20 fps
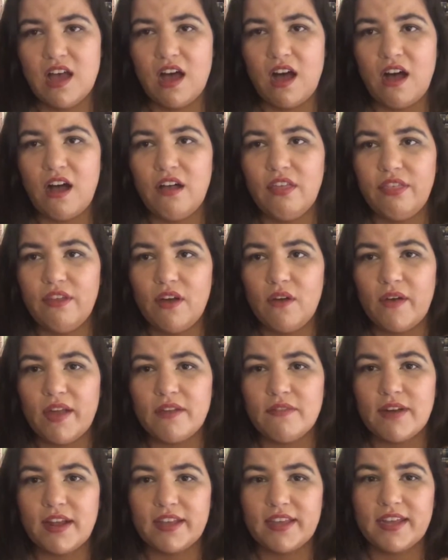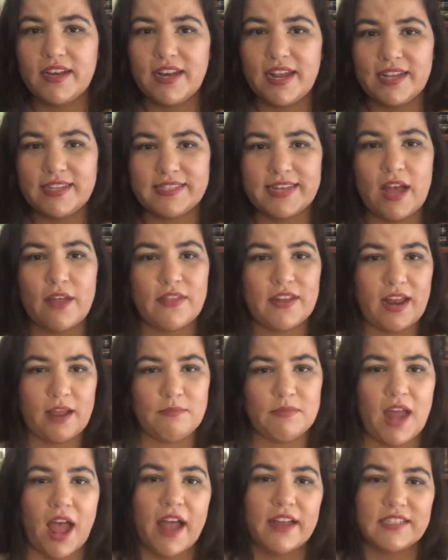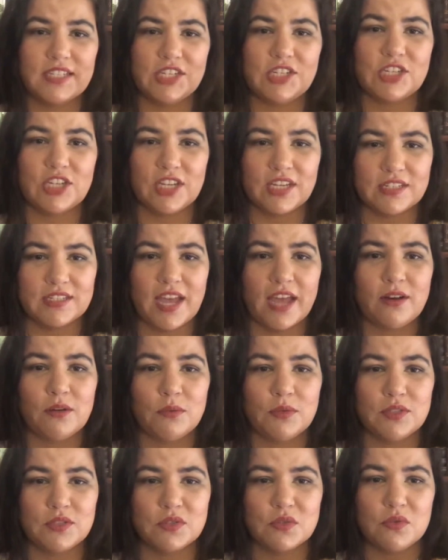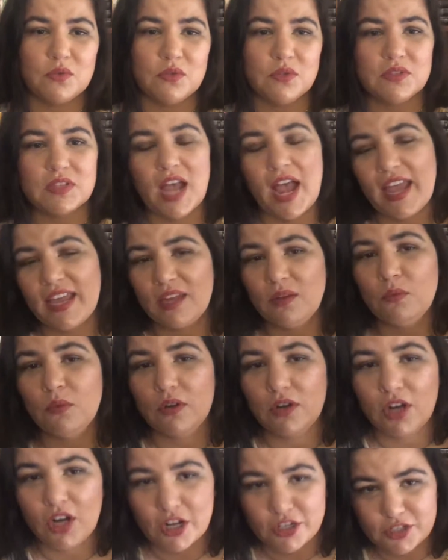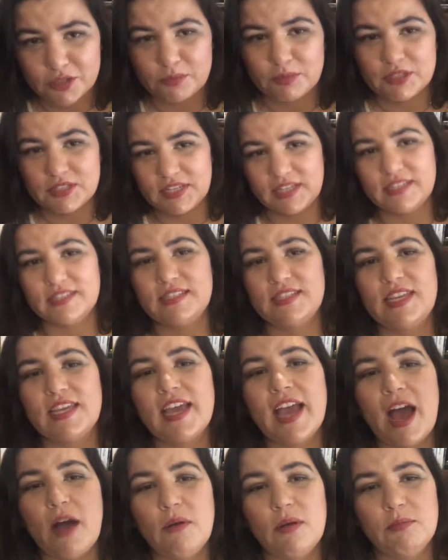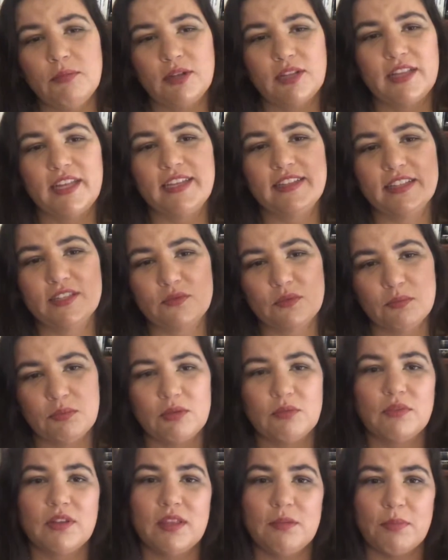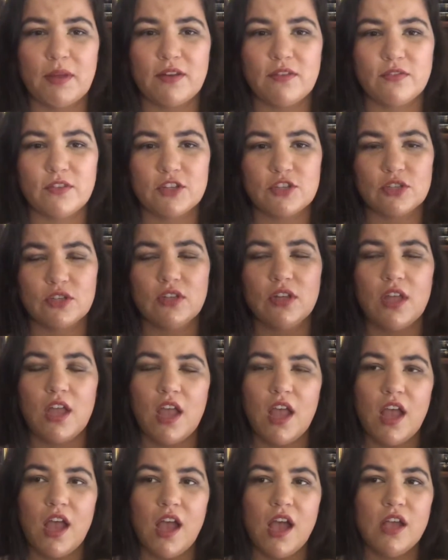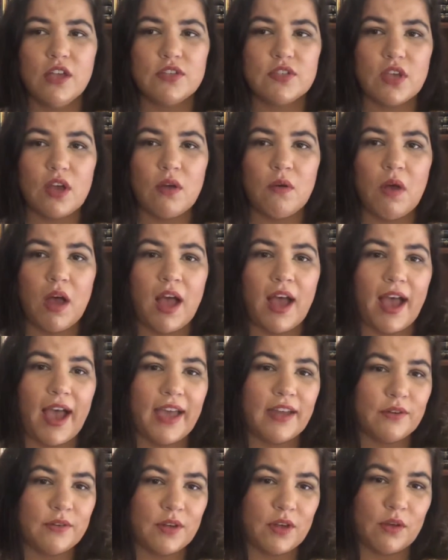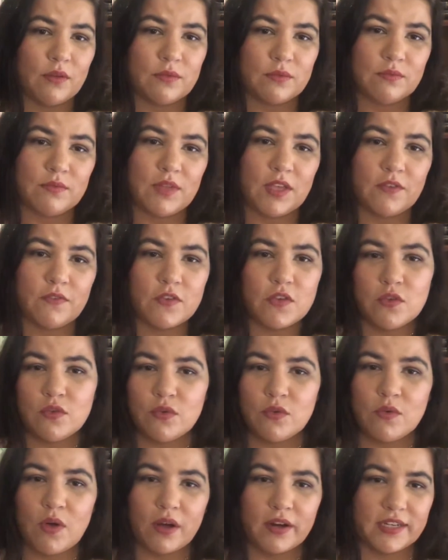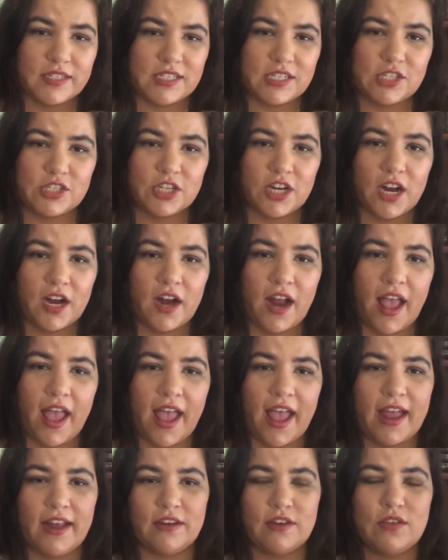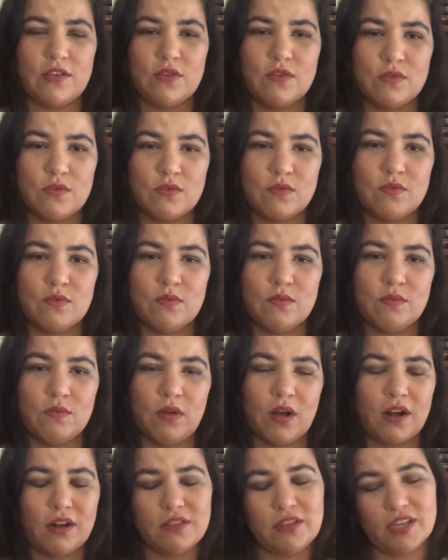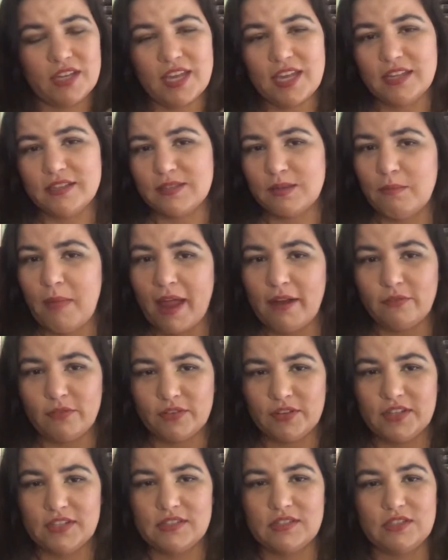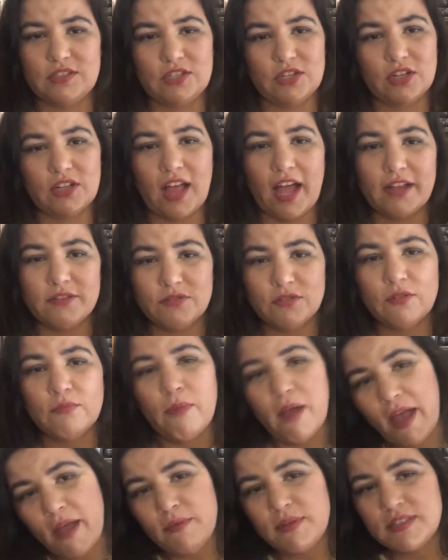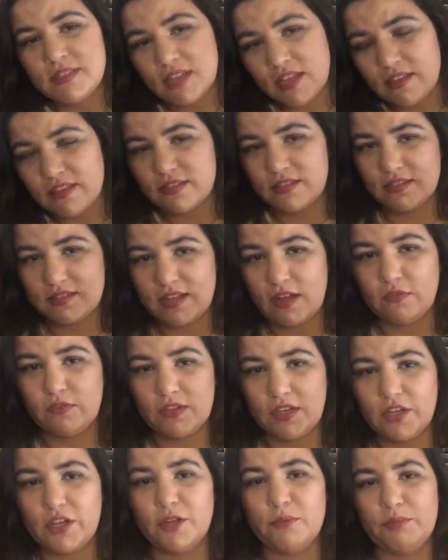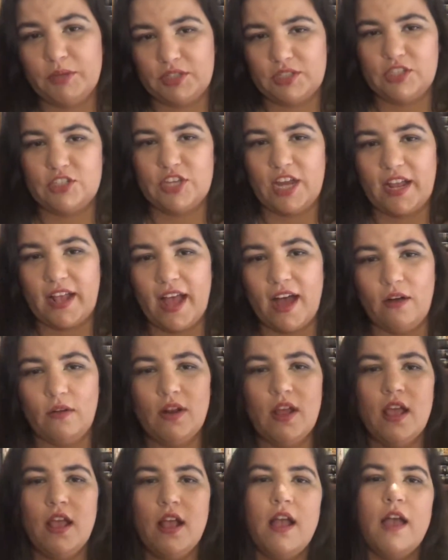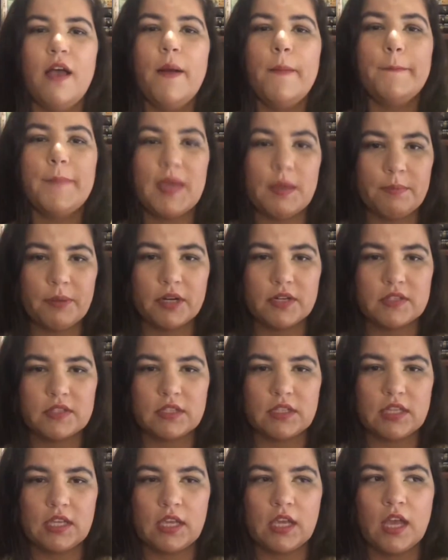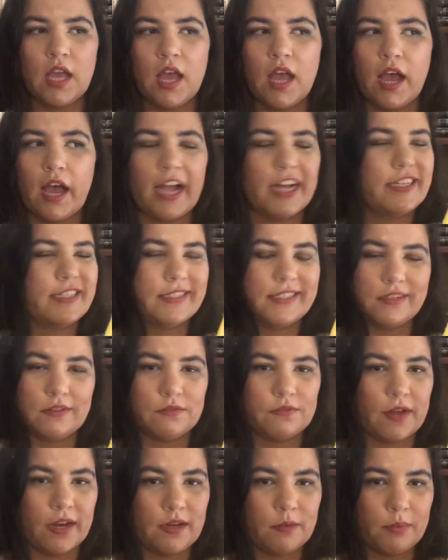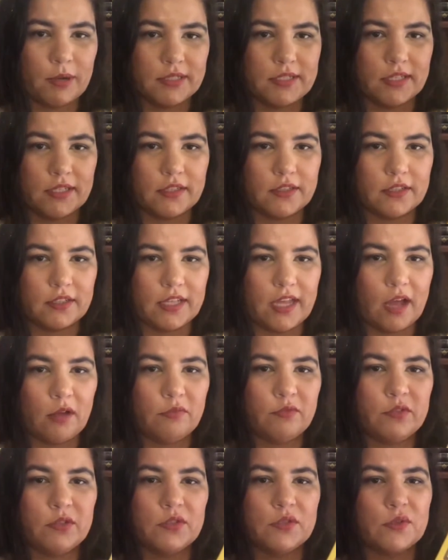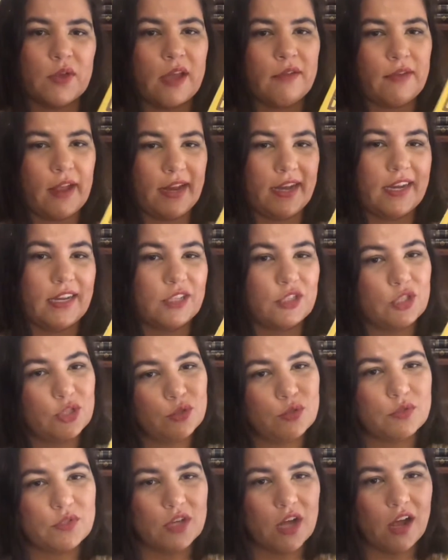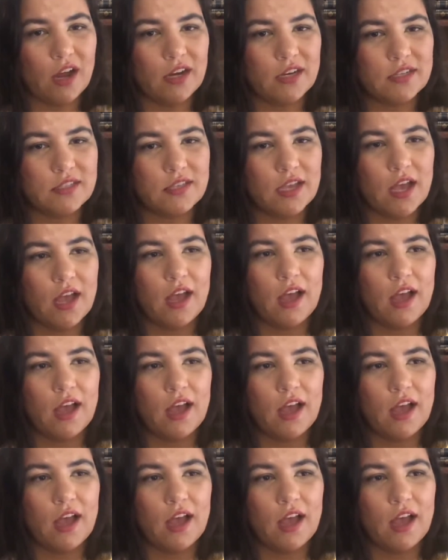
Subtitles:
Although I recognize now that I'm not teaching in Title I schools, I can 100% see how a book like this would be really beneficial. So I don't know, if you are a teacher and you are looking into mindfulness into your classroom, I would say this is definitely a good book to check out. Me personally, I just didn't find it particularly helpful, so I rated it 2 stars.